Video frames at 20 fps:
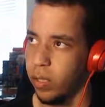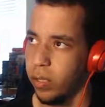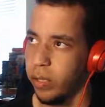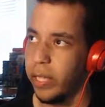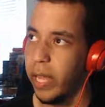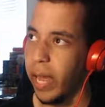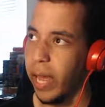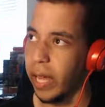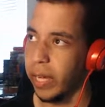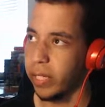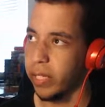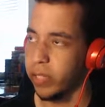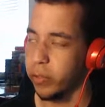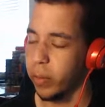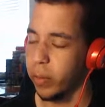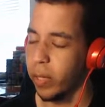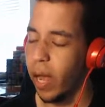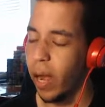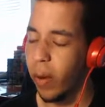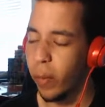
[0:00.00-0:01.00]
Yeah, because
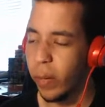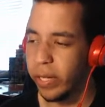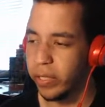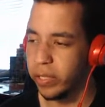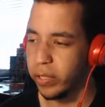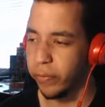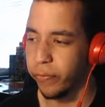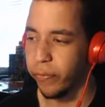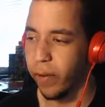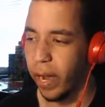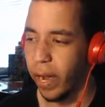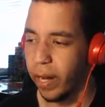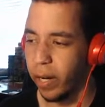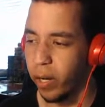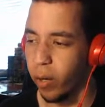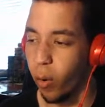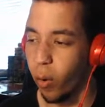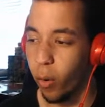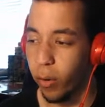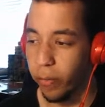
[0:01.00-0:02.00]
we're not weak to
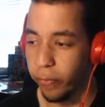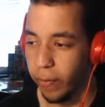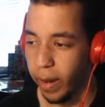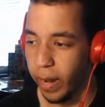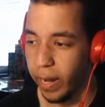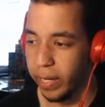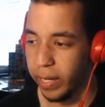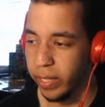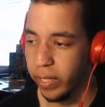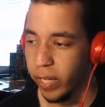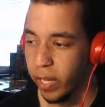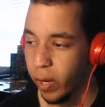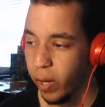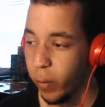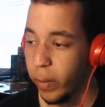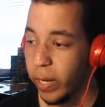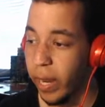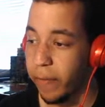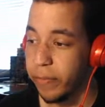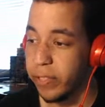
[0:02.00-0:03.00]
fire or fighting.
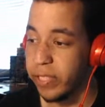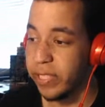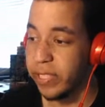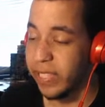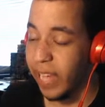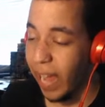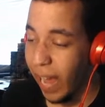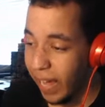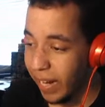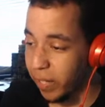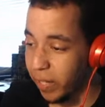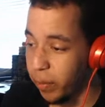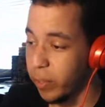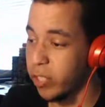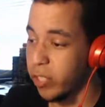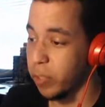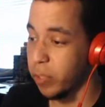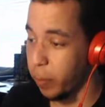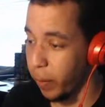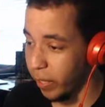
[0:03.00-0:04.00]
We have static,
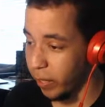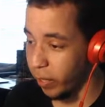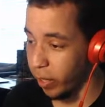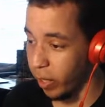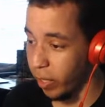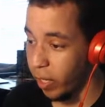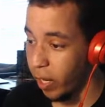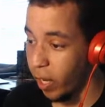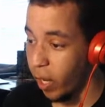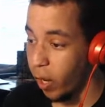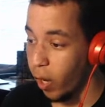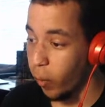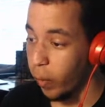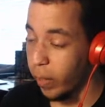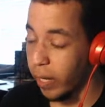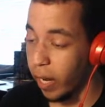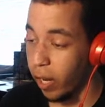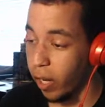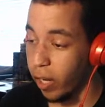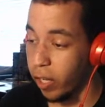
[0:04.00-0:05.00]
which is pretty good.
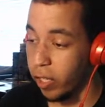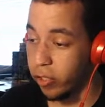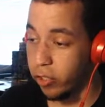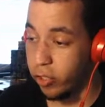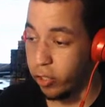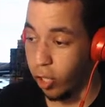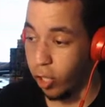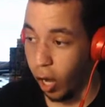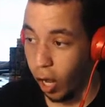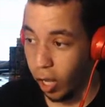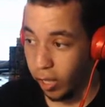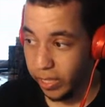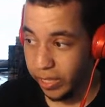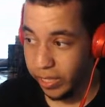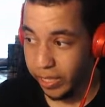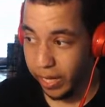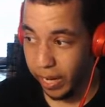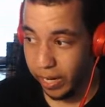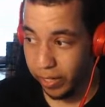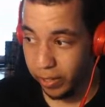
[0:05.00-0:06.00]
We are a jolly
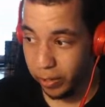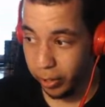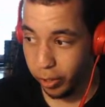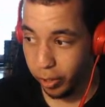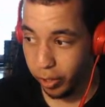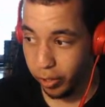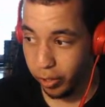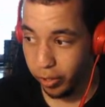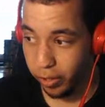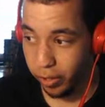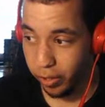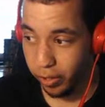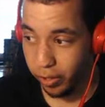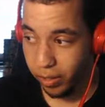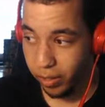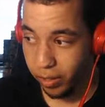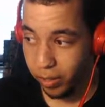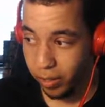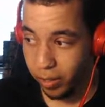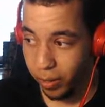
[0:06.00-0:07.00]
nature,
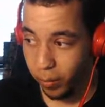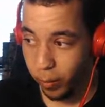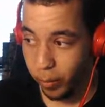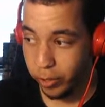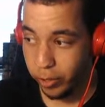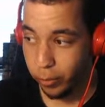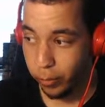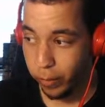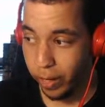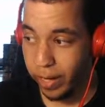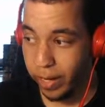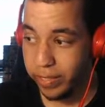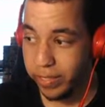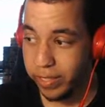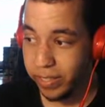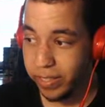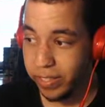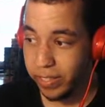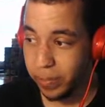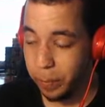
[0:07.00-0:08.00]
which
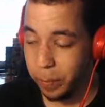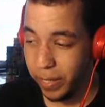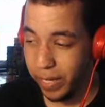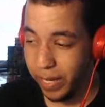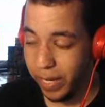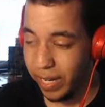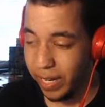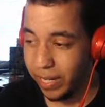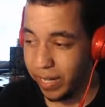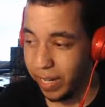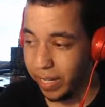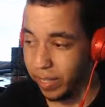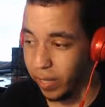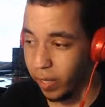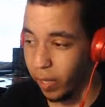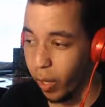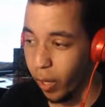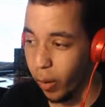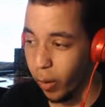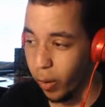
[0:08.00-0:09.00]
raises speed and
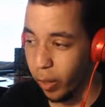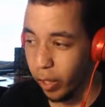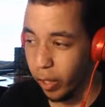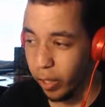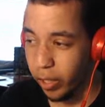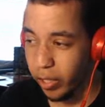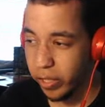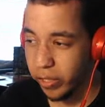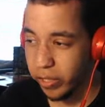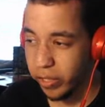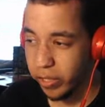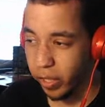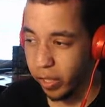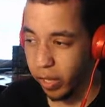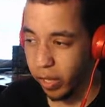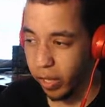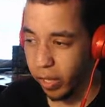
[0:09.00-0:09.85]
lowers